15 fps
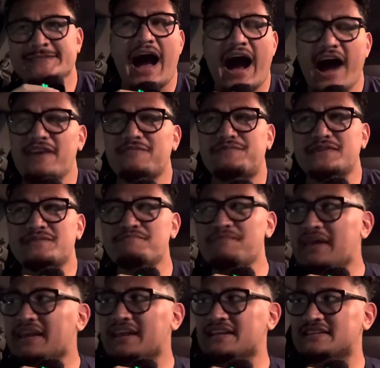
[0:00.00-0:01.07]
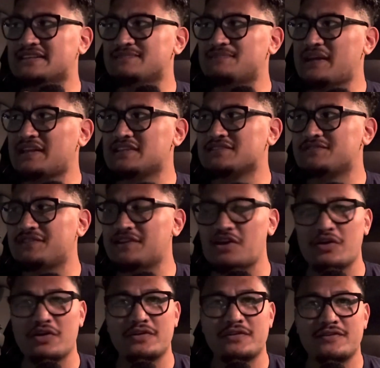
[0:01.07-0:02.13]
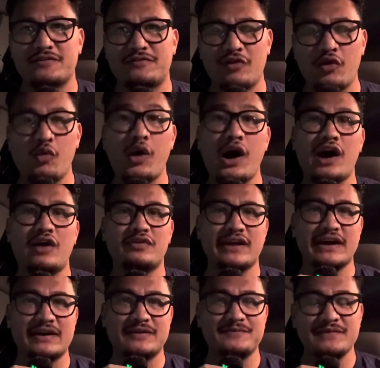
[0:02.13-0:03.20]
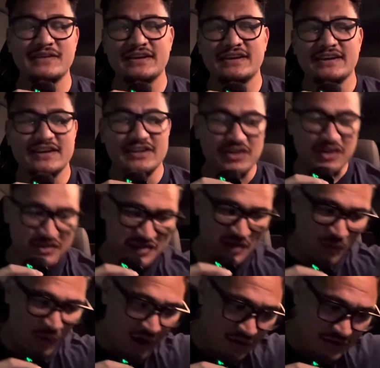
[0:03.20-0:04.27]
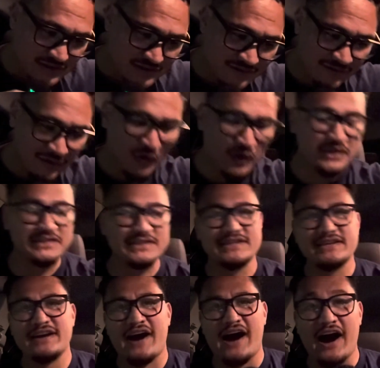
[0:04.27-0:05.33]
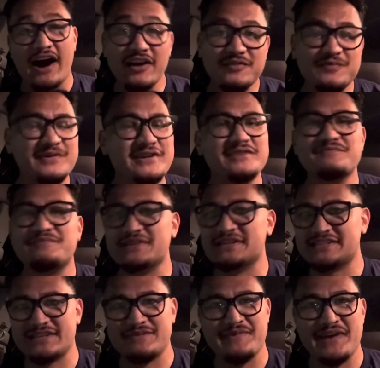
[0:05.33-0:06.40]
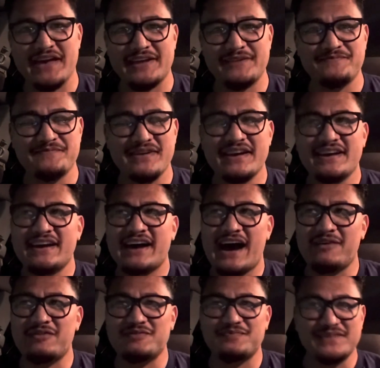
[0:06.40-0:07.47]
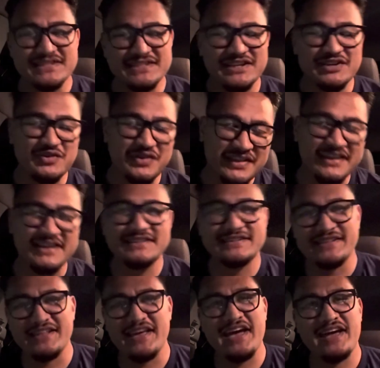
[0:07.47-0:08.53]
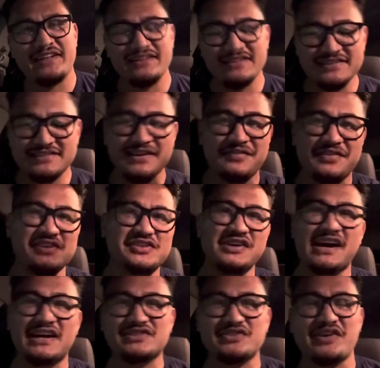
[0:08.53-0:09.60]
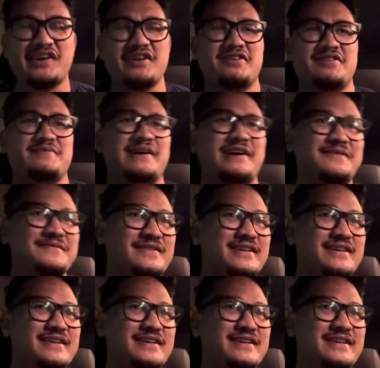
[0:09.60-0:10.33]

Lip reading: I've been meaning to make this video for a while now. Deontay Wilder's fought. I've been busy, man. I've been busy doing this and that, the stuff that you guys don't care about.